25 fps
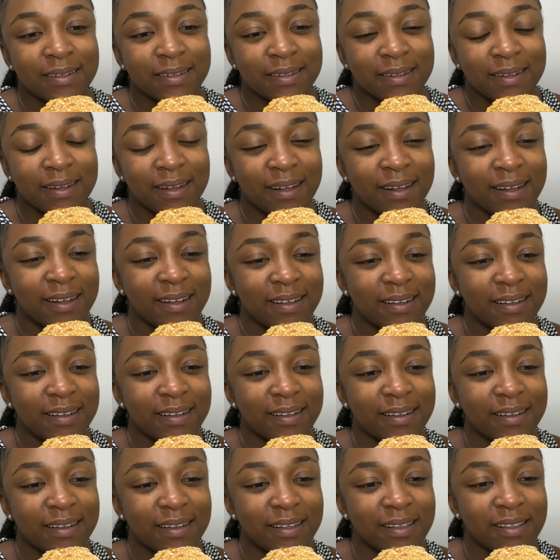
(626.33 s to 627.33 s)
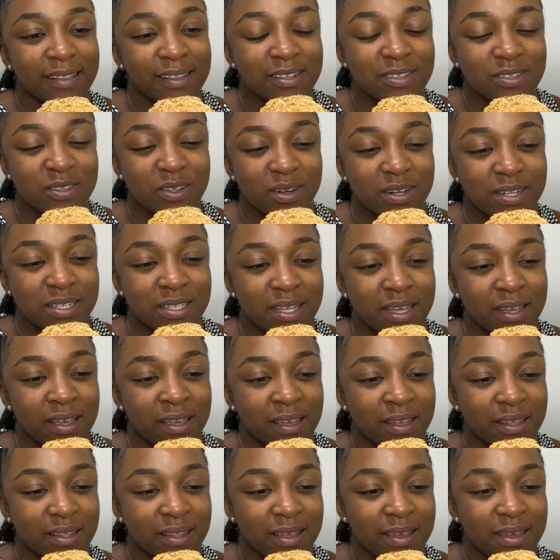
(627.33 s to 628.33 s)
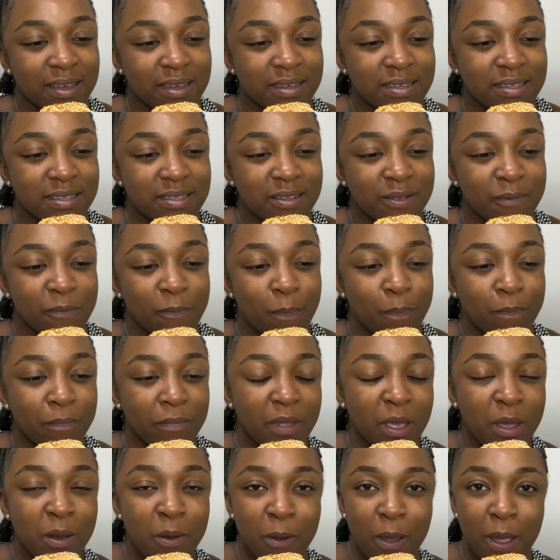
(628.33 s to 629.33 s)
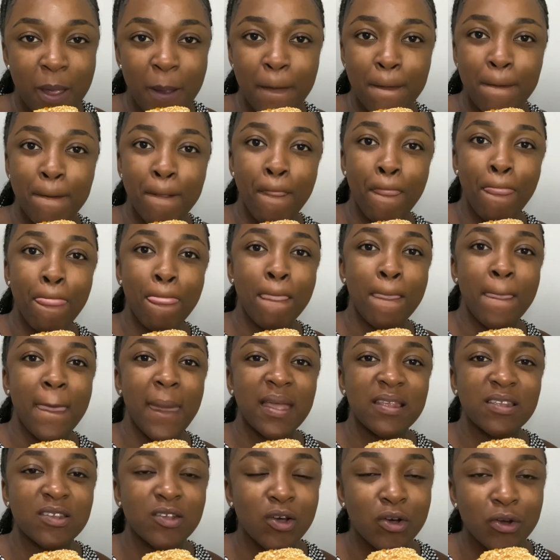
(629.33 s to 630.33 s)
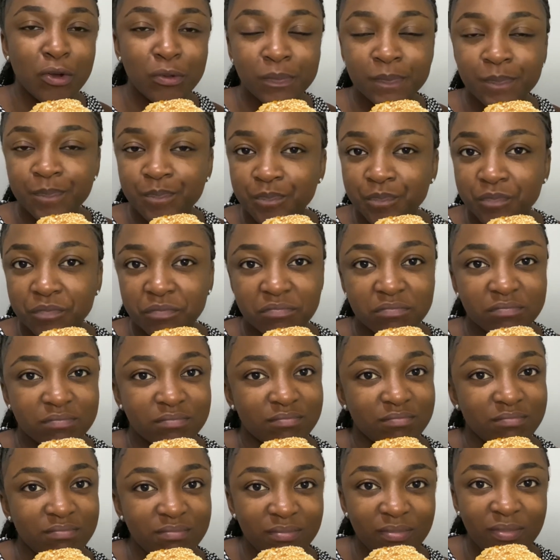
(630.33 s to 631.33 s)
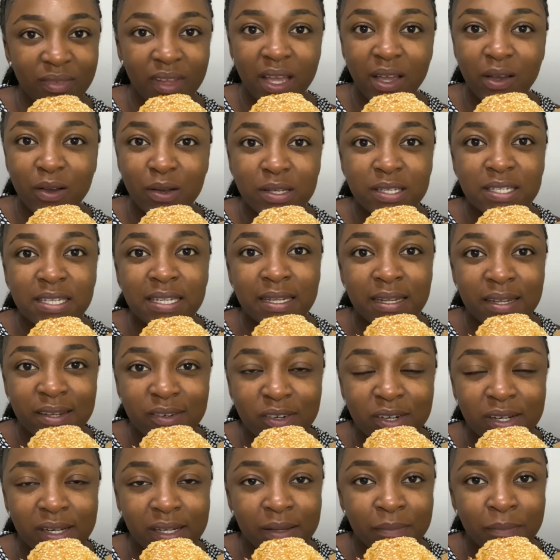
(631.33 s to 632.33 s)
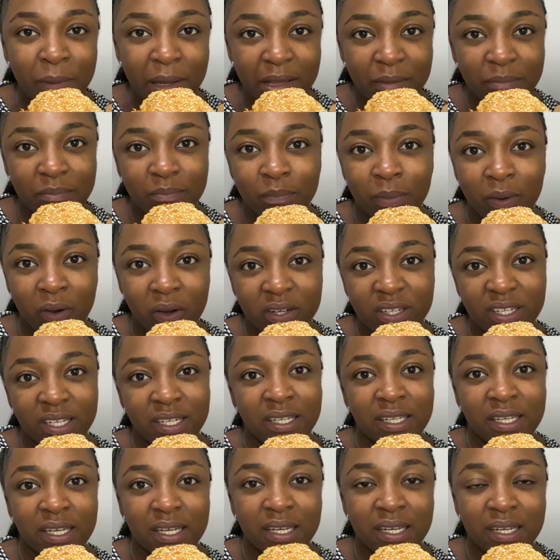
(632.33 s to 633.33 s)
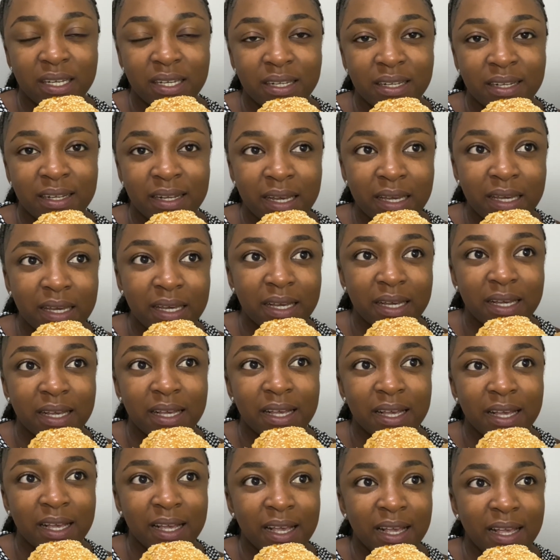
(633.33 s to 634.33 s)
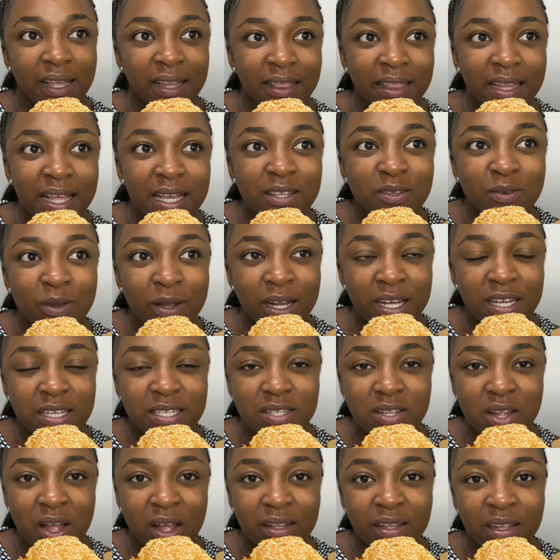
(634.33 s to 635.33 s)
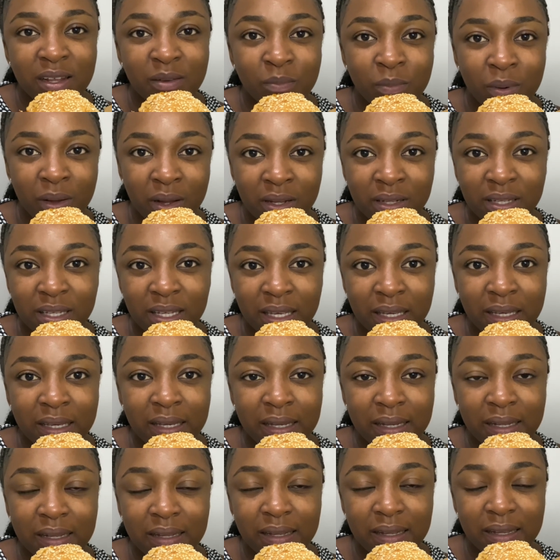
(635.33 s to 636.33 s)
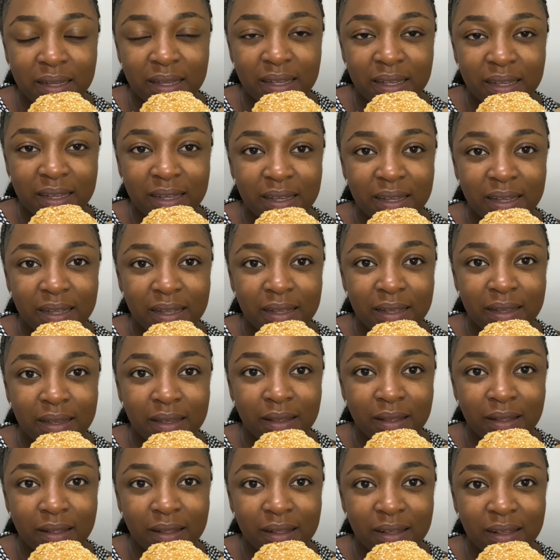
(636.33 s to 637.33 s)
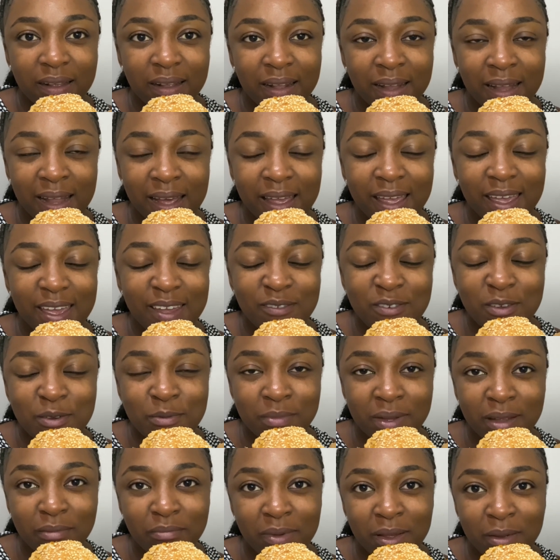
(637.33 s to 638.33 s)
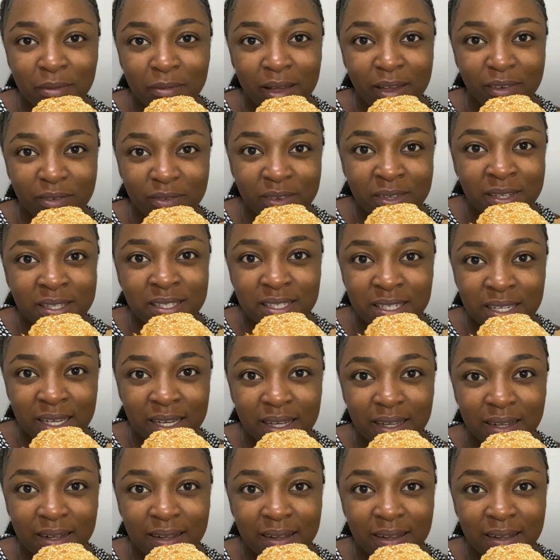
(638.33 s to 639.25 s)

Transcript: The stories are hectic, guys. Anyway, so it was literally my party year. Like, that's when I started partying. Like, if you met me in my first year,